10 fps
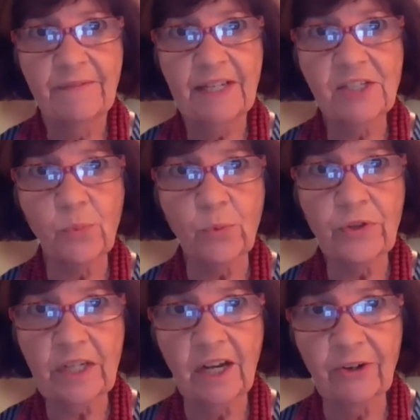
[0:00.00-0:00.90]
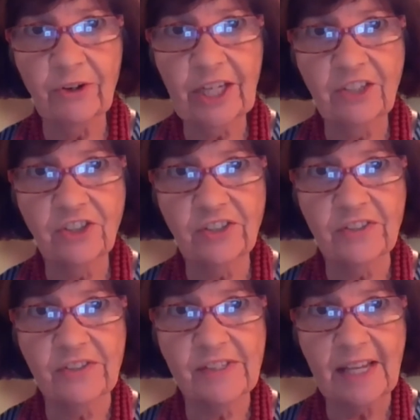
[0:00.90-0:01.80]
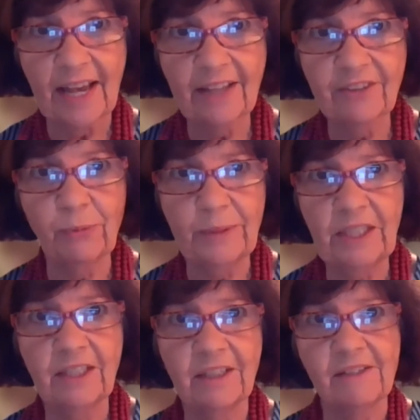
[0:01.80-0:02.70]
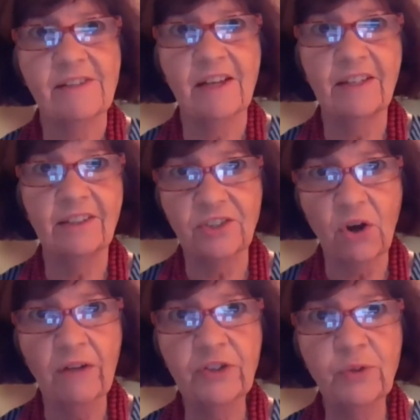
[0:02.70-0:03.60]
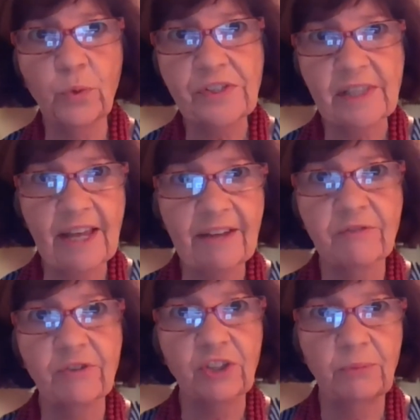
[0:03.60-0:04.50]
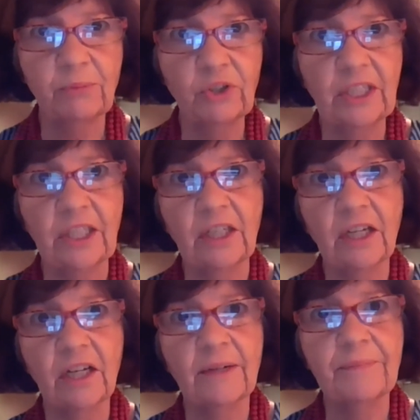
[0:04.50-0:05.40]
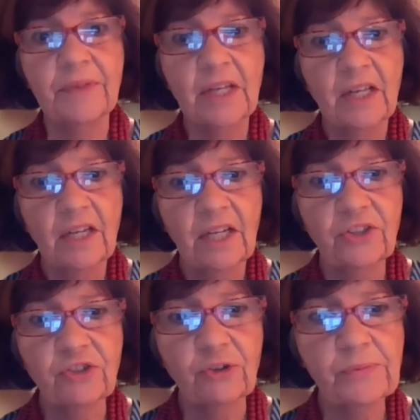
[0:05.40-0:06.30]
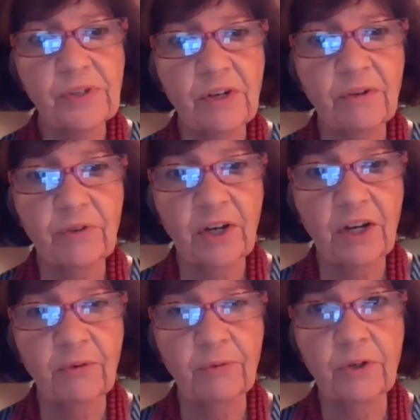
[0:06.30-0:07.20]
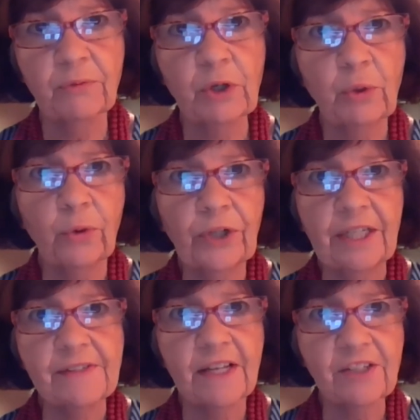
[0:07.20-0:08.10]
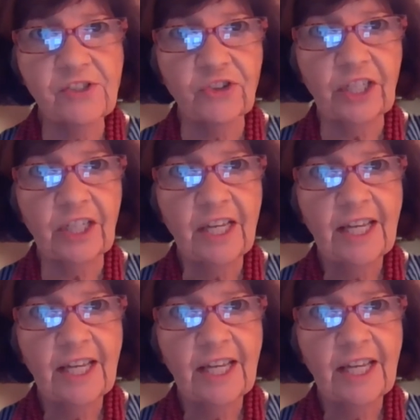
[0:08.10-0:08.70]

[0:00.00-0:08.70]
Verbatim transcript: That's where the congregations had their meetings, and often what's left of a community um, in terms of uh, recording its history.